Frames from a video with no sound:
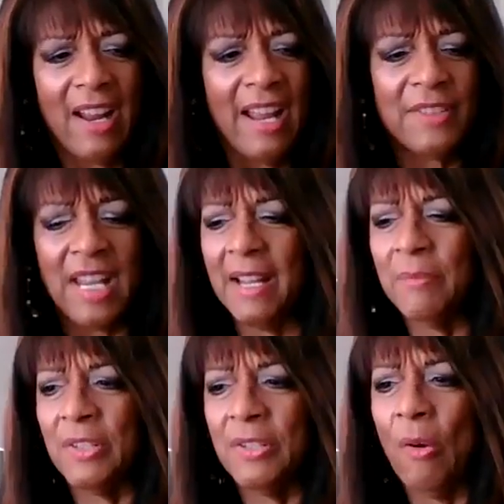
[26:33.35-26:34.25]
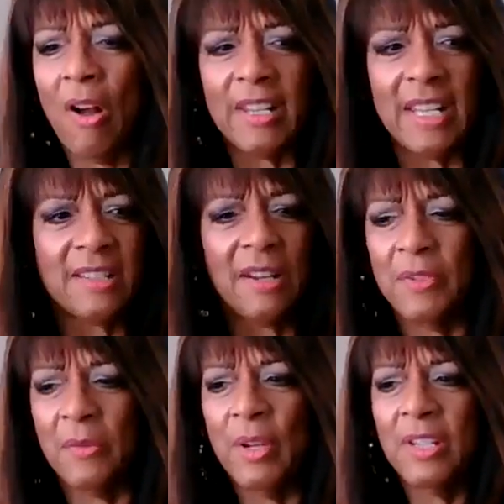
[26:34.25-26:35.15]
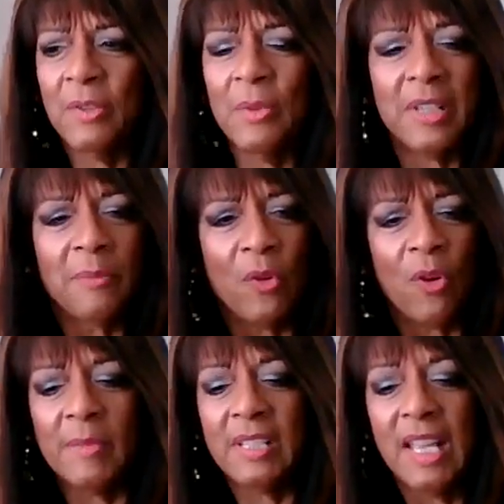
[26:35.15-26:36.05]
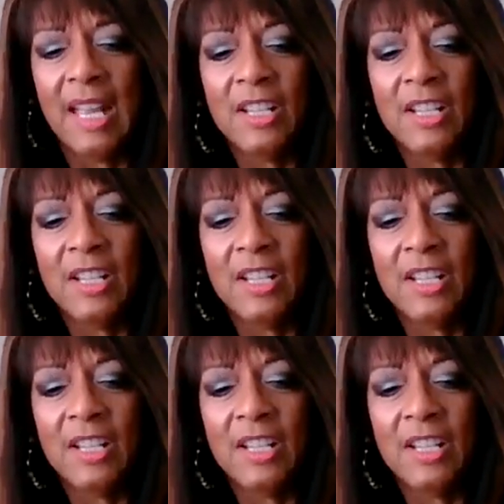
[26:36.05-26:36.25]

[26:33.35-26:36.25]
don't have time to do all that stuff that we do with them normally.